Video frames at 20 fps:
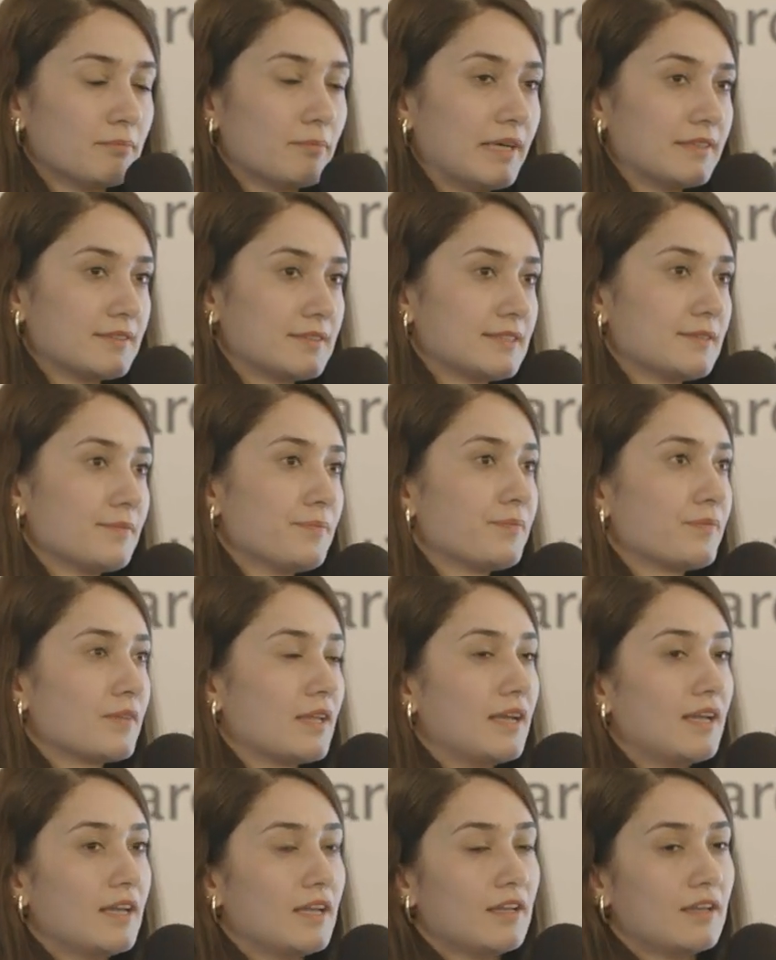But
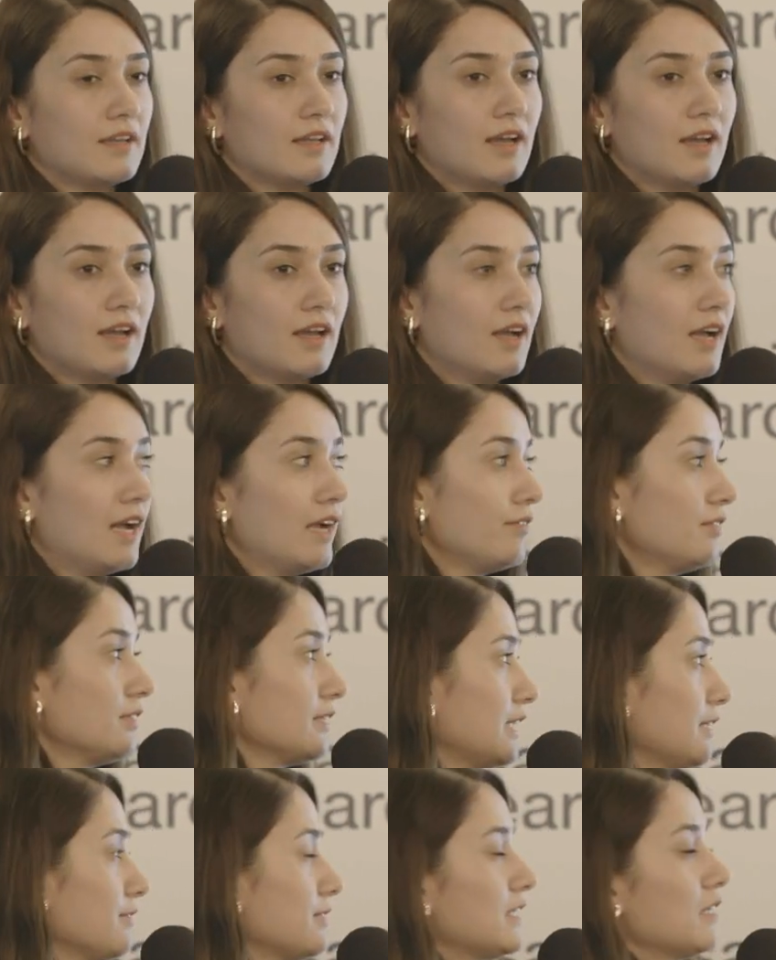I will
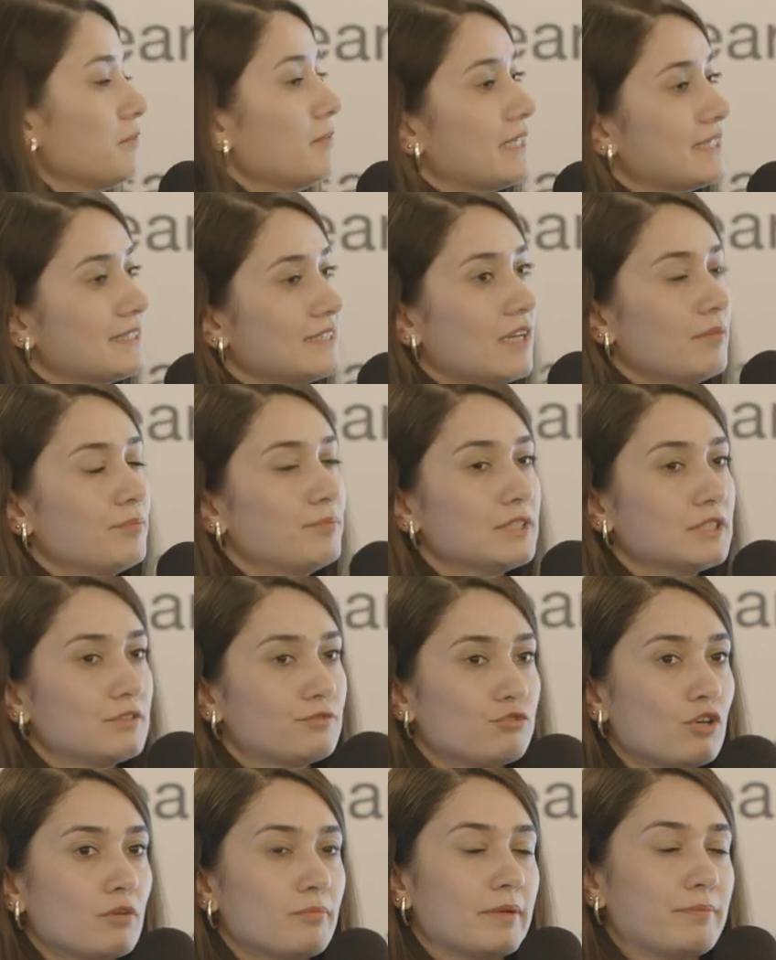give some examples
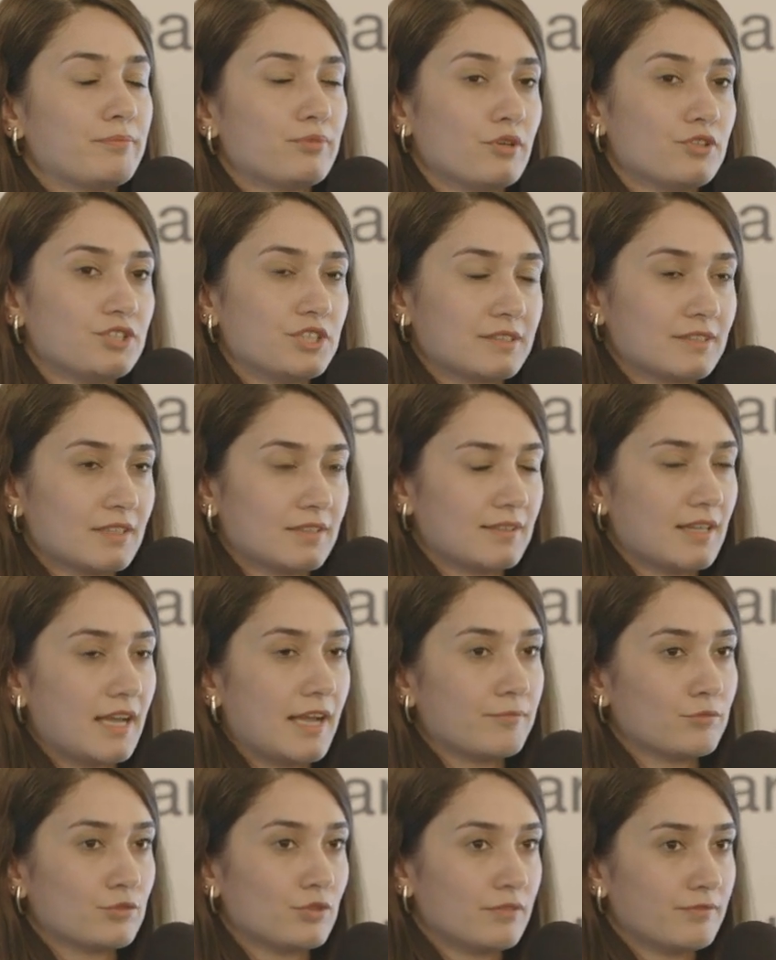from a project that
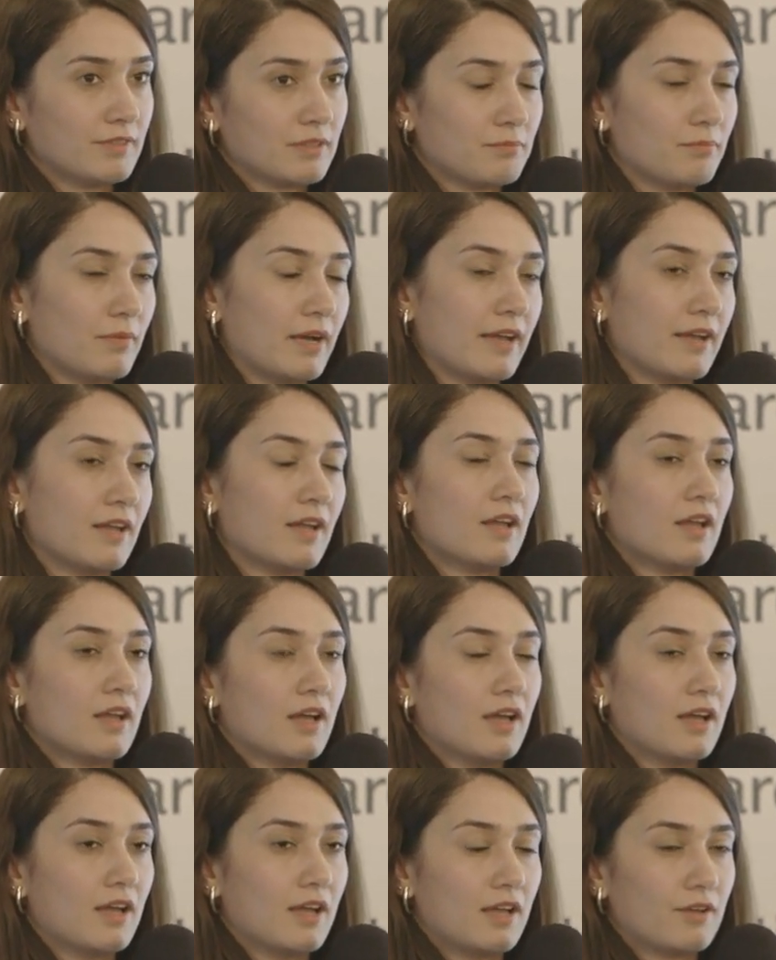I'm doing with my
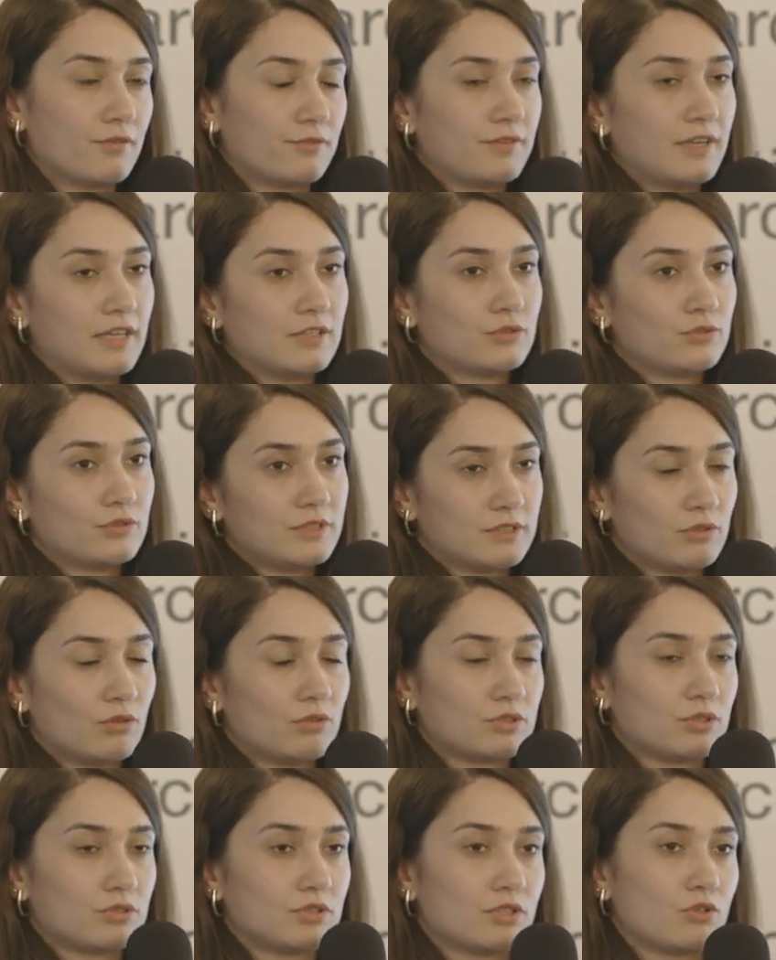friend, who is
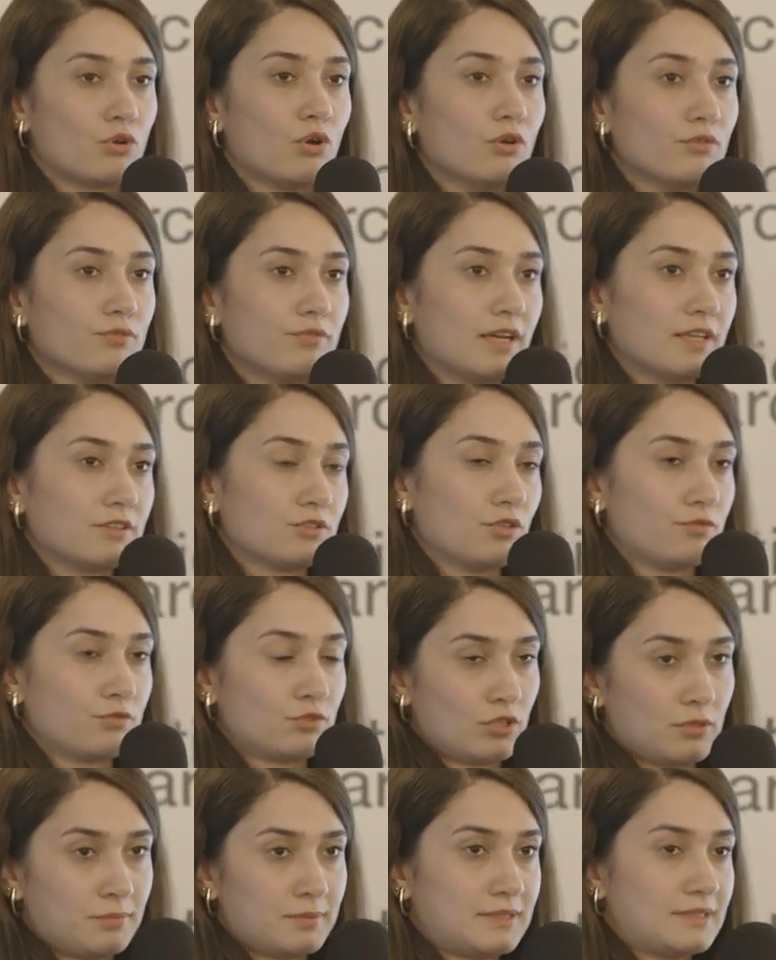also the co-founder of
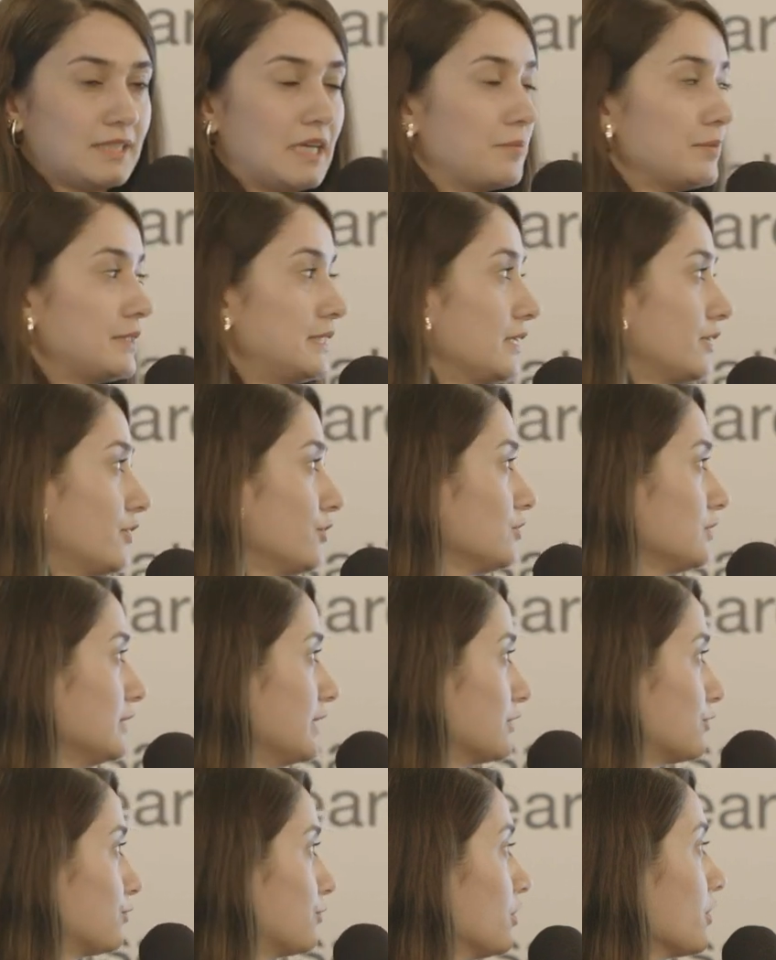Global Cybersecurity
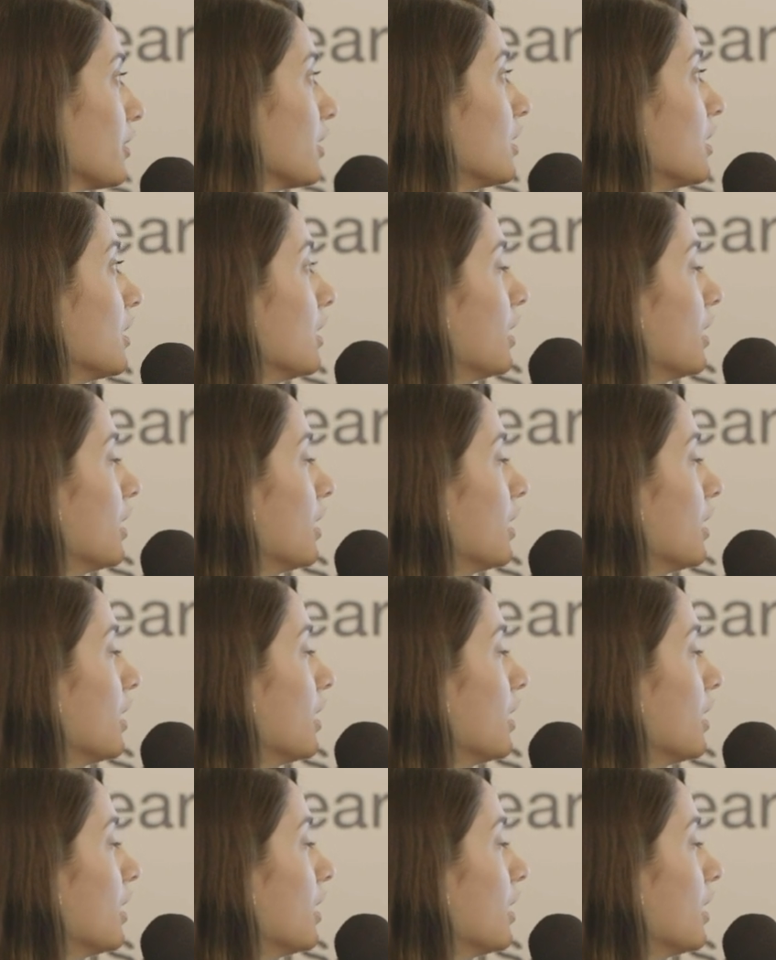Network.